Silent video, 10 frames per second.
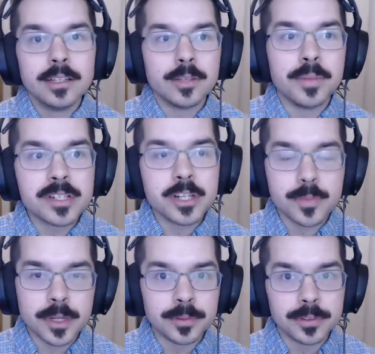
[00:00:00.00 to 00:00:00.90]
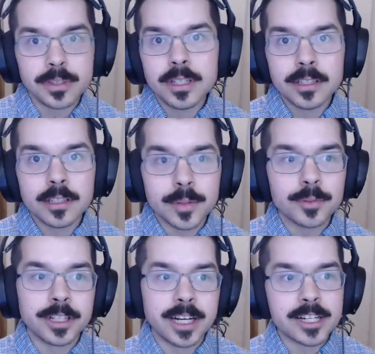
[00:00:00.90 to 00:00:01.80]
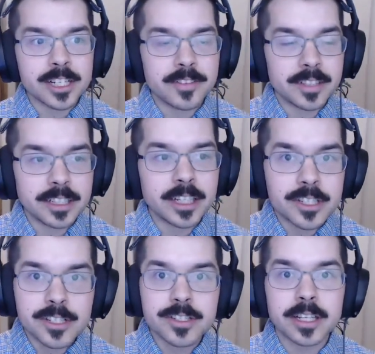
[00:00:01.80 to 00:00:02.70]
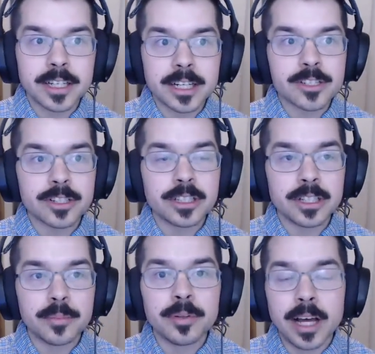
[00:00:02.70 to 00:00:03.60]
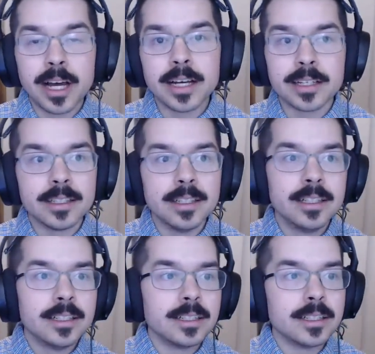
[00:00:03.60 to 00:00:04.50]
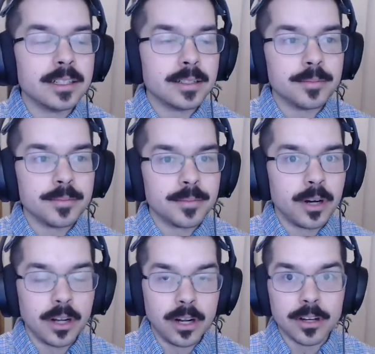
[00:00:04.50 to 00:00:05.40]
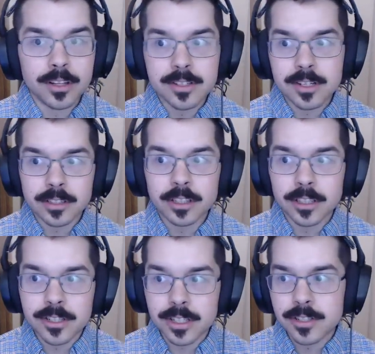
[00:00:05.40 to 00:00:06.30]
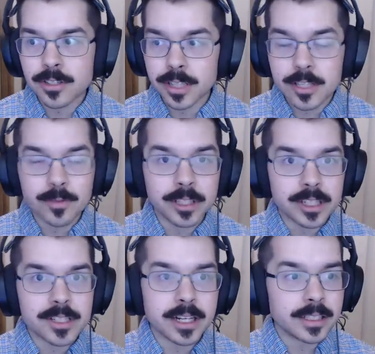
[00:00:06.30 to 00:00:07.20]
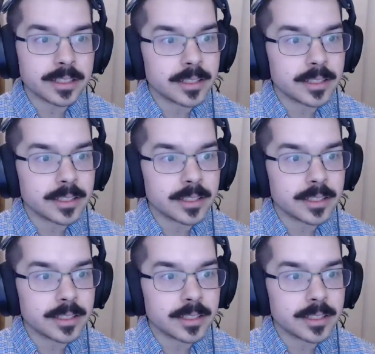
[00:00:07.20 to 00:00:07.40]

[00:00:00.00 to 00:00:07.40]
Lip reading: business people, the people that actually have the connections that could actually apply all of this technology. So that's really exciting.